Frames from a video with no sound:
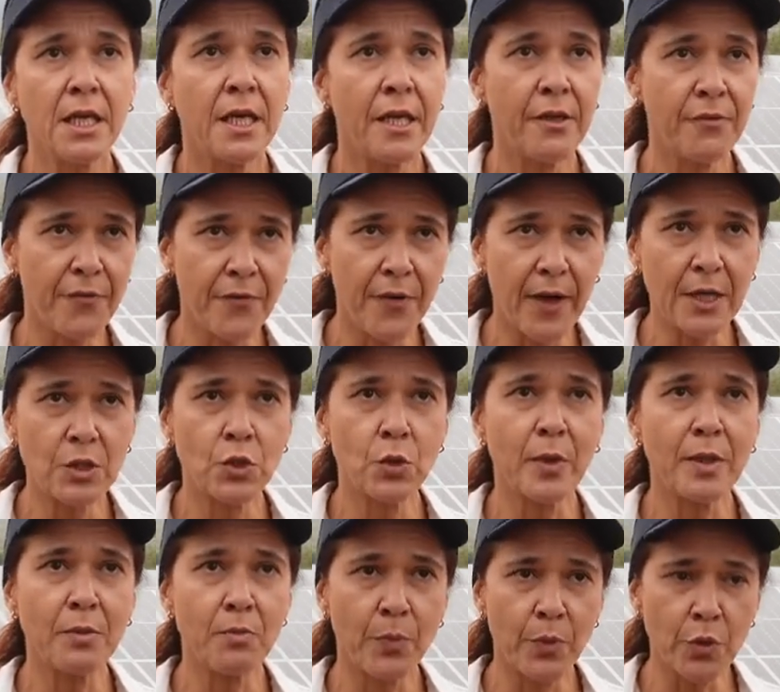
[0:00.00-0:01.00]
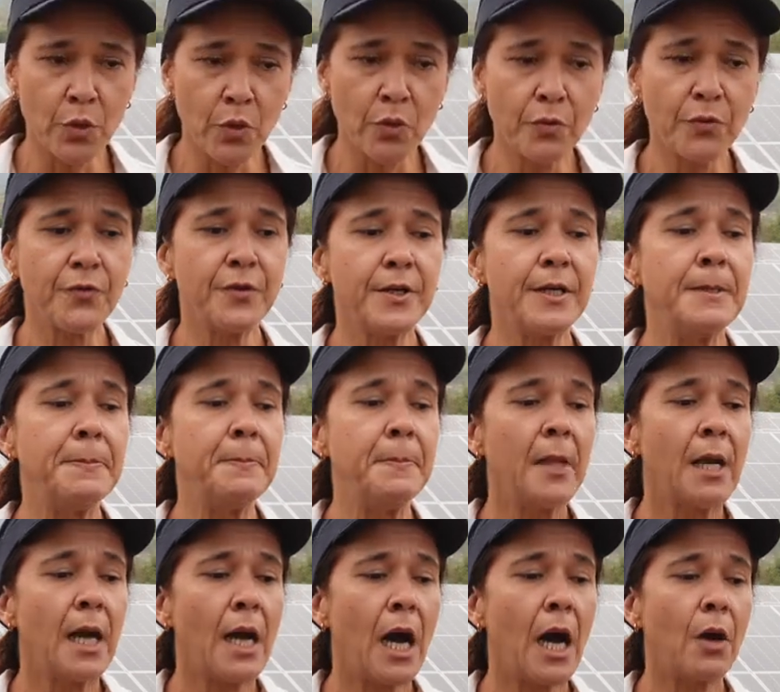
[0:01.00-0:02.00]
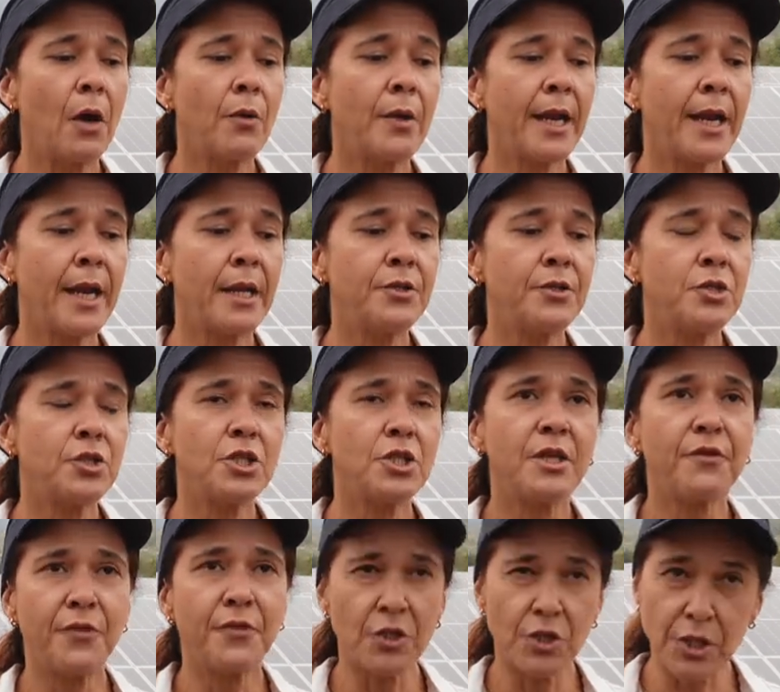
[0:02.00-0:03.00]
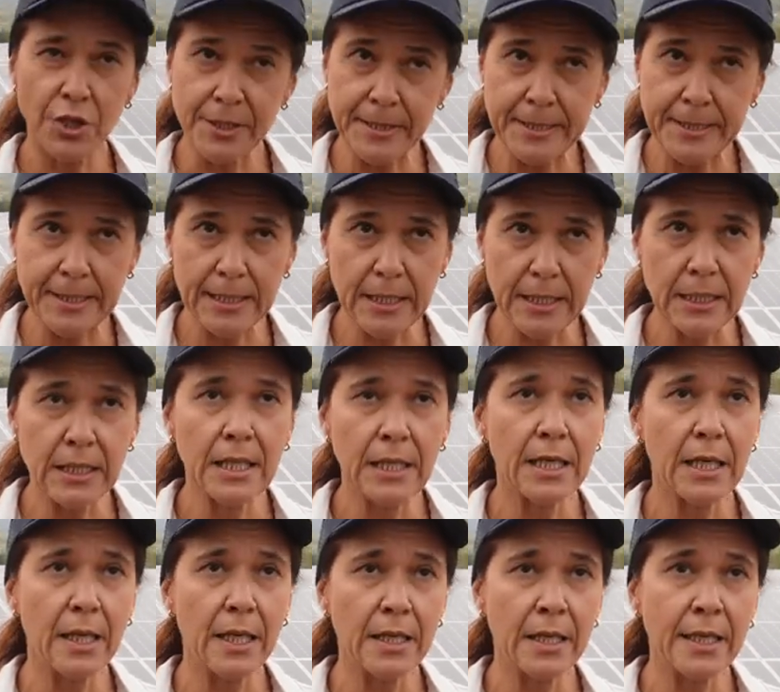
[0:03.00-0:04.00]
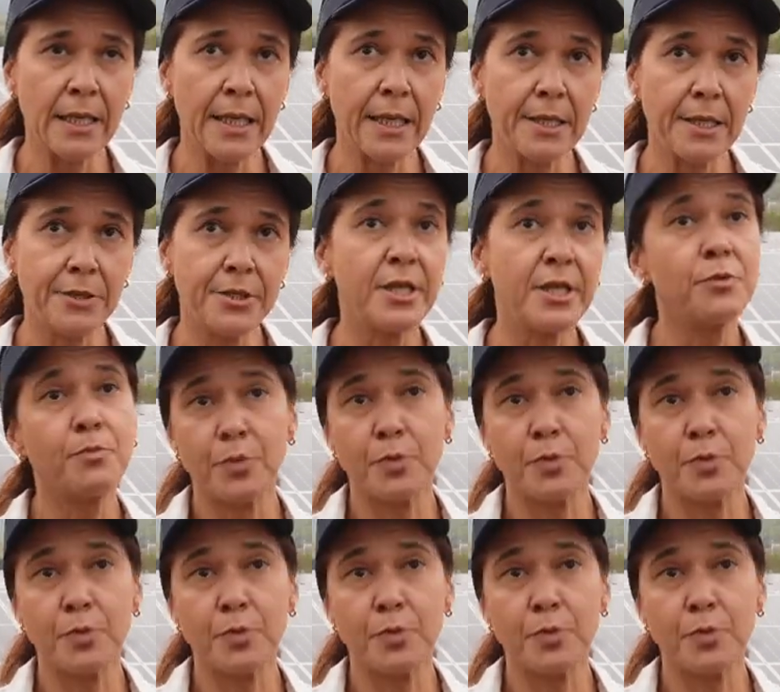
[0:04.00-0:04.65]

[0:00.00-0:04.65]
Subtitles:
In fact, we improve our energy efficiency in 10%,